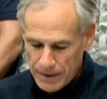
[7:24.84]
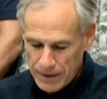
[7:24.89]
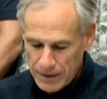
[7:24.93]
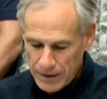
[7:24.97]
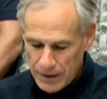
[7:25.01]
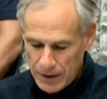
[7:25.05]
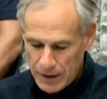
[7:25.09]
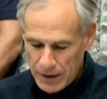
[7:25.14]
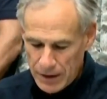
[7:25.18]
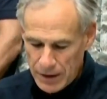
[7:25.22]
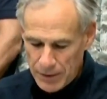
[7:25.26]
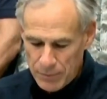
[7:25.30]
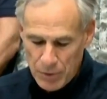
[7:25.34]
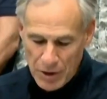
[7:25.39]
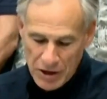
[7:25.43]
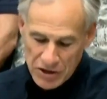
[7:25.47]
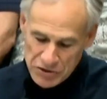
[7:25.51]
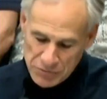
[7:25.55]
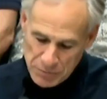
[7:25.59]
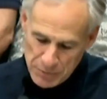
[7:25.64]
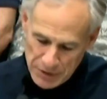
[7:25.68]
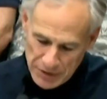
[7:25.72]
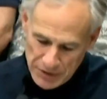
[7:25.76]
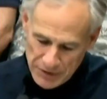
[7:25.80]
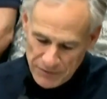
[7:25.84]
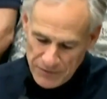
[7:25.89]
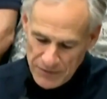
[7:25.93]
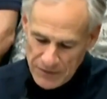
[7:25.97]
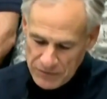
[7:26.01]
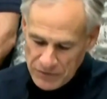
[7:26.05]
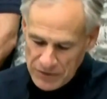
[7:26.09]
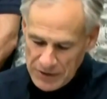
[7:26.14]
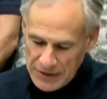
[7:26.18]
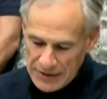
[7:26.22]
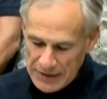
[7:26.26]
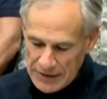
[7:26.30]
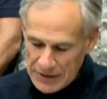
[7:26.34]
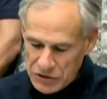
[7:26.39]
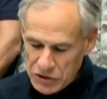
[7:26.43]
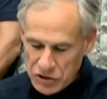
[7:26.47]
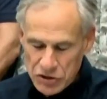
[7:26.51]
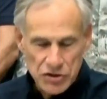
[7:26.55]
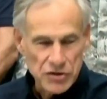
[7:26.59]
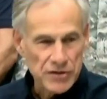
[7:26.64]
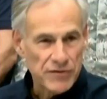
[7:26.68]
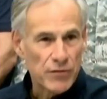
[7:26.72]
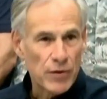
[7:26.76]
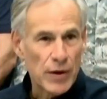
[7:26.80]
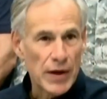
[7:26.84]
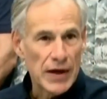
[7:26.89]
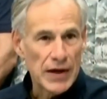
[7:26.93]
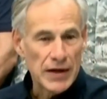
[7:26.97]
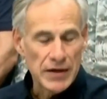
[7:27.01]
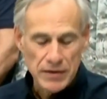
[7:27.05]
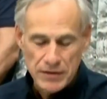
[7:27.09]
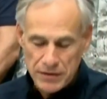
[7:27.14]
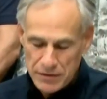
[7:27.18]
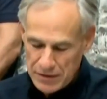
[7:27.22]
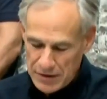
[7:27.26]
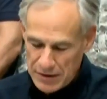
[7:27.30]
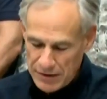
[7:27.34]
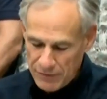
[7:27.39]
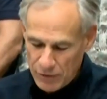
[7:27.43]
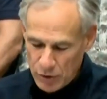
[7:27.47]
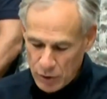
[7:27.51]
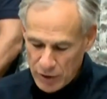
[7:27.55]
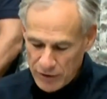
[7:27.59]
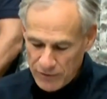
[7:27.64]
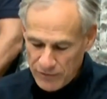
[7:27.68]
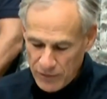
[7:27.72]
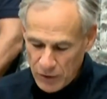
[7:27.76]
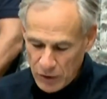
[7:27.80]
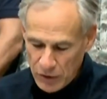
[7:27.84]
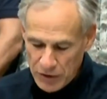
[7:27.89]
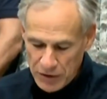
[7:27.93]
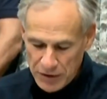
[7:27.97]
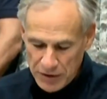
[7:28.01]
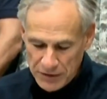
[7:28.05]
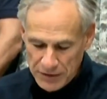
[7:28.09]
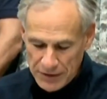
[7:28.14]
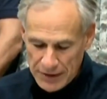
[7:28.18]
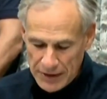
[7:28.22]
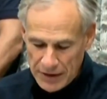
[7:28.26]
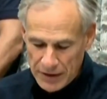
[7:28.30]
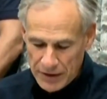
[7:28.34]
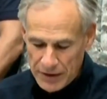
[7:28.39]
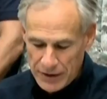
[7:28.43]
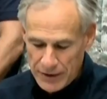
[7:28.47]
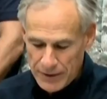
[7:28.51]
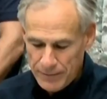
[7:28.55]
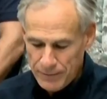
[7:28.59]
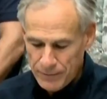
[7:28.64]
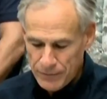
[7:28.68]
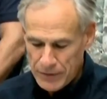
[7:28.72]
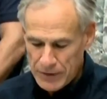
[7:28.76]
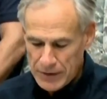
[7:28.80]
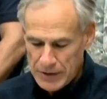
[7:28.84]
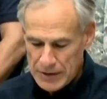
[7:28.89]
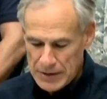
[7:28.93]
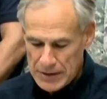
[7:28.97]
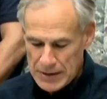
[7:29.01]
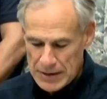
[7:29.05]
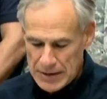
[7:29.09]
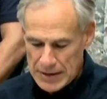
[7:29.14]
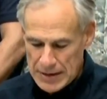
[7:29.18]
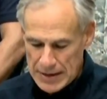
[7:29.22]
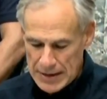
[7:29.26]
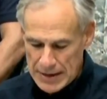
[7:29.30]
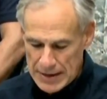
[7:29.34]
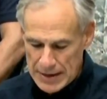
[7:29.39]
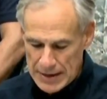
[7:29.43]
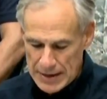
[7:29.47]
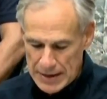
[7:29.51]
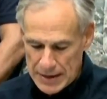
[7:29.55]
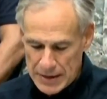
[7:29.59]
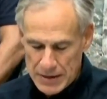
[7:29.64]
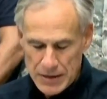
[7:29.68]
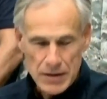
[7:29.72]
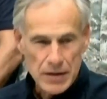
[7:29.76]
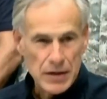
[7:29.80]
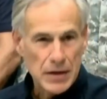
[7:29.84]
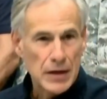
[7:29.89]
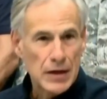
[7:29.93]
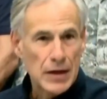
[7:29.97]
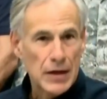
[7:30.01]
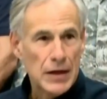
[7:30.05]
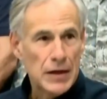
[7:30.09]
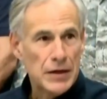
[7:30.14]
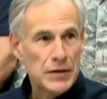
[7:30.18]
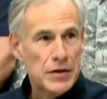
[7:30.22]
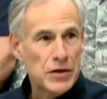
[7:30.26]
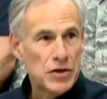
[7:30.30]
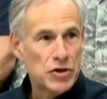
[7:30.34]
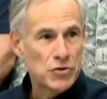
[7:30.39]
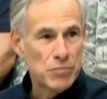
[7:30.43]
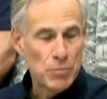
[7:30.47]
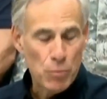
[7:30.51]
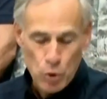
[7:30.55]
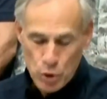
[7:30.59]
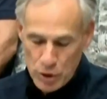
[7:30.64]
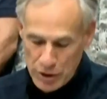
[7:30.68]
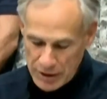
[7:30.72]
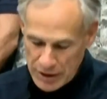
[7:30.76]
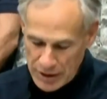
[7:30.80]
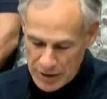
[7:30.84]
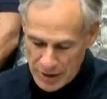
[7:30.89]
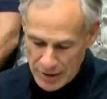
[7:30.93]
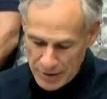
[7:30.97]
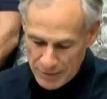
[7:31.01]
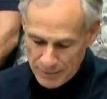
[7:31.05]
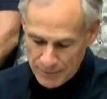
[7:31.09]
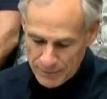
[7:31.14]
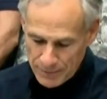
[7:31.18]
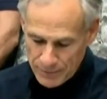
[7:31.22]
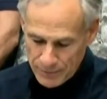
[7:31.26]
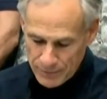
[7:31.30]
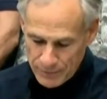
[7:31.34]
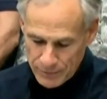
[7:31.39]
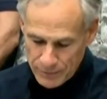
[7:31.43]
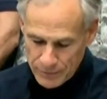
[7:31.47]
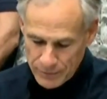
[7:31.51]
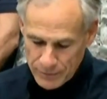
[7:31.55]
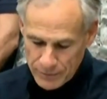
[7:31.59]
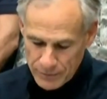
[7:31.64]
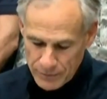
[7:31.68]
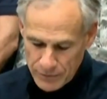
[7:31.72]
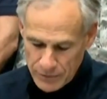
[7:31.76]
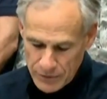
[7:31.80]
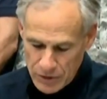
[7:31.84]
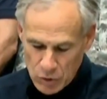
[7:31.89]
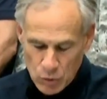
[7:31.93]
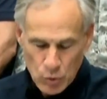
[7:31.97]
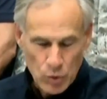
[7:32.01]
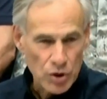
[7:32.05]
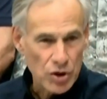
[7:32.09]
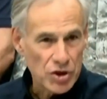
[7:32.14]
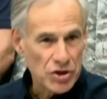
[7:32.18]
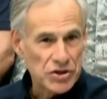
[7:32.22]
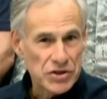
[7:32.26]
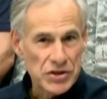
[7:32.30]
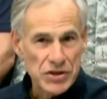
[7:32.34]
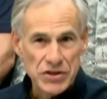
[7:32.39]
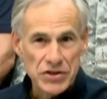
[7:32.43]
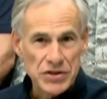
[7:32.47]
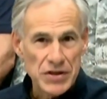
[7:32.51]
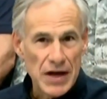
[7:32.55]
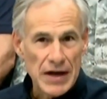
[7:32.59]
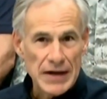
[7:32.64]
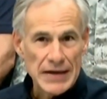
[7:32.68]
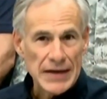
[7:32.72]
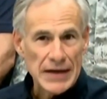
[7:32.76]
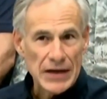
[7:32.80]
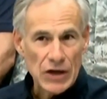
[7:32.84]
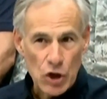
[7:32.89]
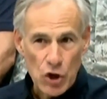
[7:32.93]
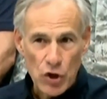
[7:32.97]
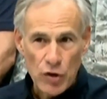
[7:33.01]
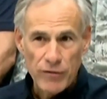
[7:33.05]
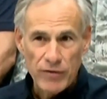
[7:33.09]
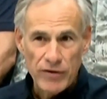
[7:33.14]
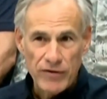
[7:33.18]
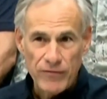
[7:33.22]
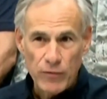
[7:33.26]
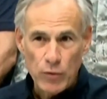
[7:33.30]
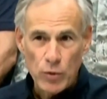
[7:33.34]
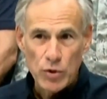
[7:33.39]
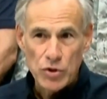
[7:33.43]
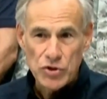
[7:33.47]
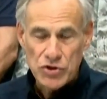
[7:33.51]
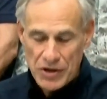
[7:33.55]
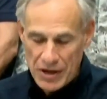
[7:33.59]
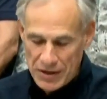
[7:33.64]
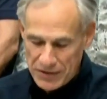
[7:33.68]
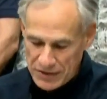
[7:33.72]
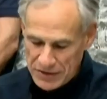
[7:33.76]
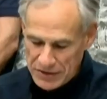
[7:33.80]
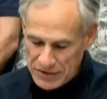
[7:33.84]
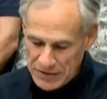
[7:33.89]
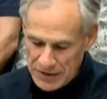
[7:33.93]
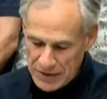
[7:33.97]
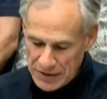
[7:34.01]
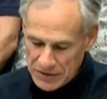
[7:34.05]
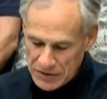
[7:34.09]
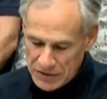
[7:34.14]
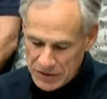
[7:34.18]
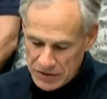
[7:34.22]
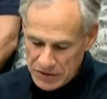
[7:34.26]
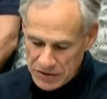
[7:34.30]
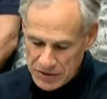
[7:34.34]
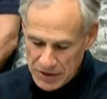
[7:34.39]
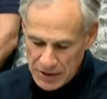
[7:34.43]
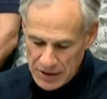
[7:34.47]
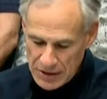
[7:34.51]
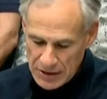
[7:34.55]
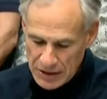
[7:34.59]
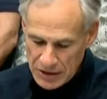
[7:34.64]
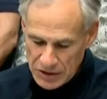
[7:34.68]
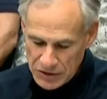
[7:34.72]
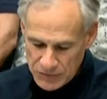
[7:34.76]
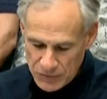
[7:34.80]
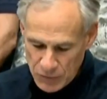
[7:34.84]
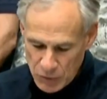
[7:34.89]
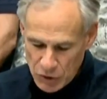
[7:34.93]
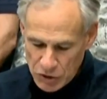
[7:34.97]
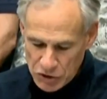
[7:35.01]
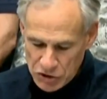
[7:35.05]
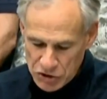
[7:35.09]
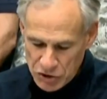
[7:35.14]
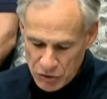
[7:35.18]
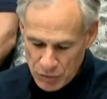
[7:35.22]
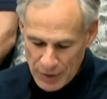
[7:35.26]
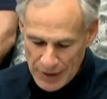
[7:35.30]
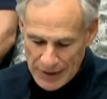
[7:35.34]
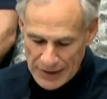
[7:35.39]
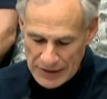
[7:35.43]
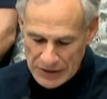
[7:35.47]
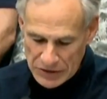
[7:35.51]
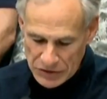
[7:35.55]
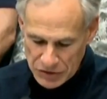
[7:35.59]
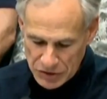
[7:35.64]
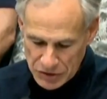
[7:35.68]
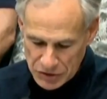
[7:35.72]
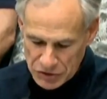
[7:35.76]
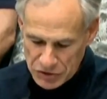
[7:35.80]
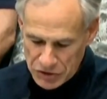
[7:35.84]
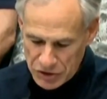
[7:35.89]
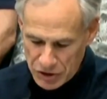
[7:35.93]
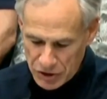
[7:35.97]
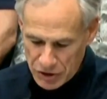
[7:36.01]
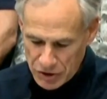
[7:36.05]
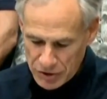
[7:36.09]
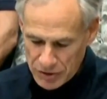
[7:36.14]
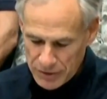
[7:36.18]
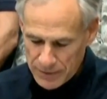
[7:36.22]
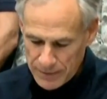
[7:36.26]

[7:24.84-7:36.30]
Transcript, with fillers: Uh, approximately 15 inches of rain have already fallen in the area, and uh, there's more to come. The worst is not yet over for southeast Texas as far as the rain is concerned.